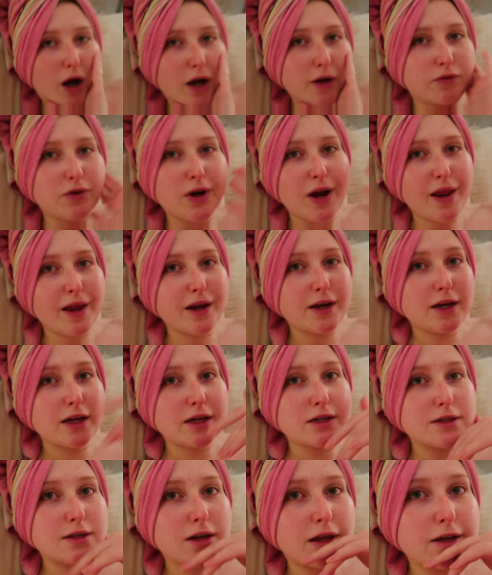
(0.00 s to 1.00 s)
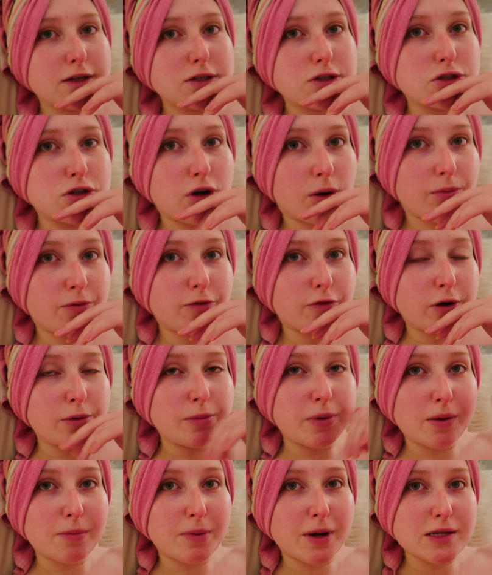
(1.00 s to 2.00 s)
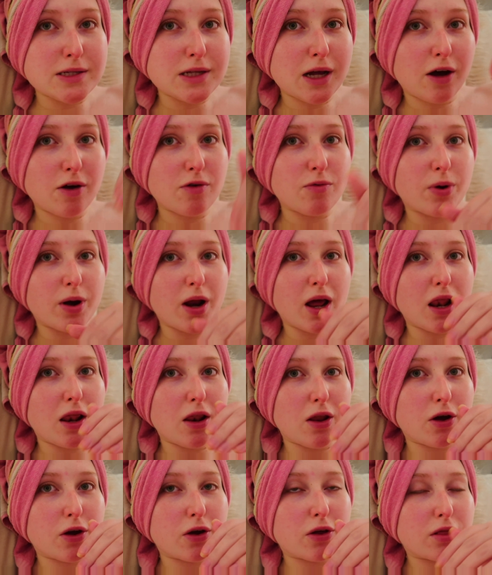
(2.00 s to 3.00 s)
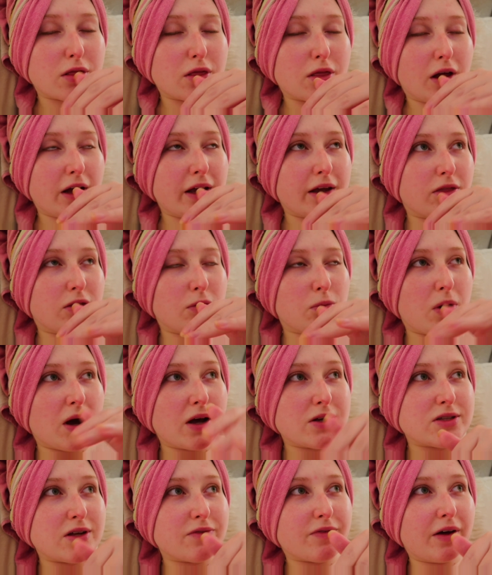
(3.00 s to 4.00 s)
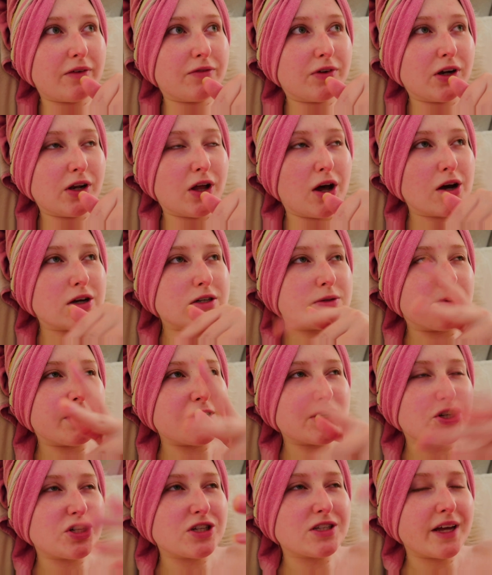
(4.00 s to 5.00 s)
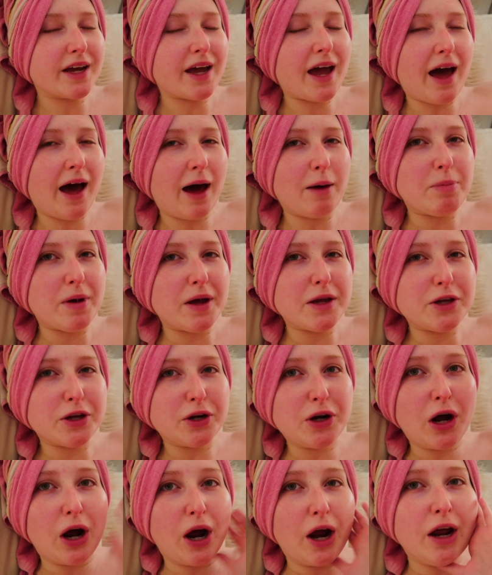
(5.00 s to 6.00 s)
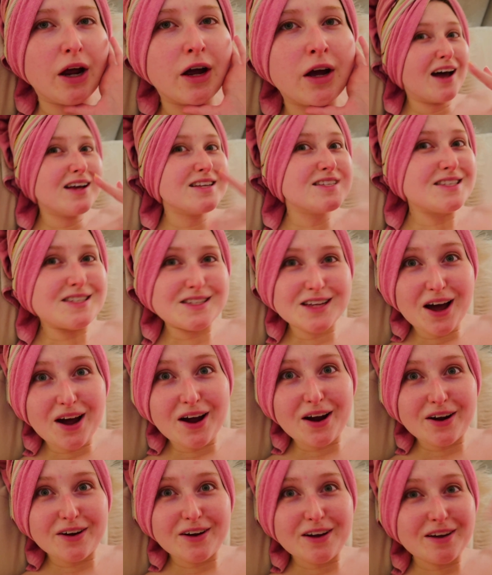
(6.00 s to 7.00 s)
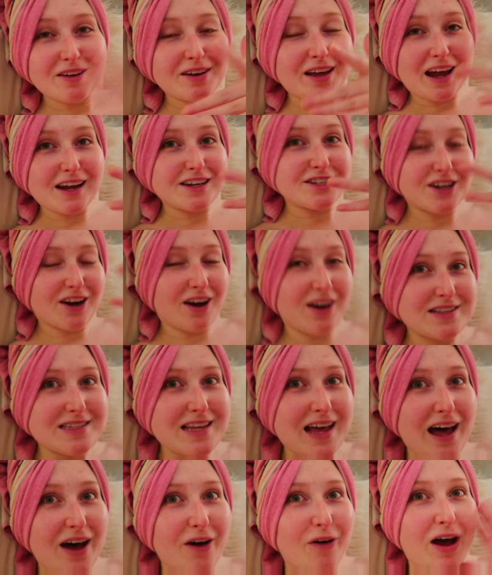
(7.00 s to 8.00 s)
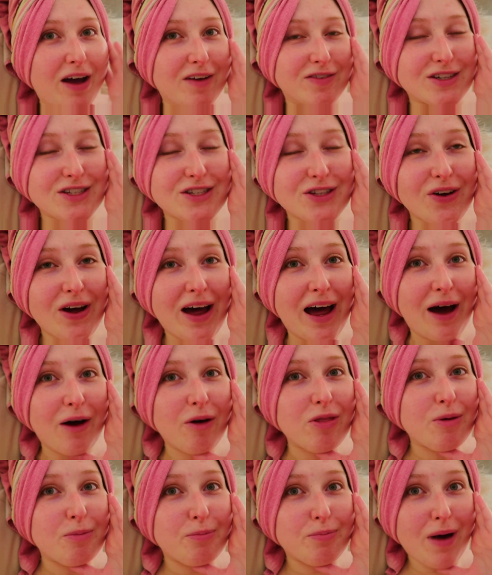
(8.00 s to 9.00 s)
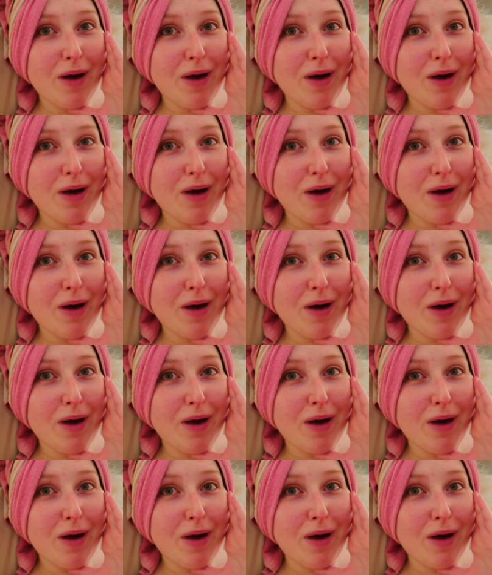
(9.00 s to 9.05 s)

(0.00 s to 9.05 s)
I really need to, like, stop filming myself when I look like the worst I've ever looked. But it's just, like, a habit, you know? So, in case you can't tell, I've just got out the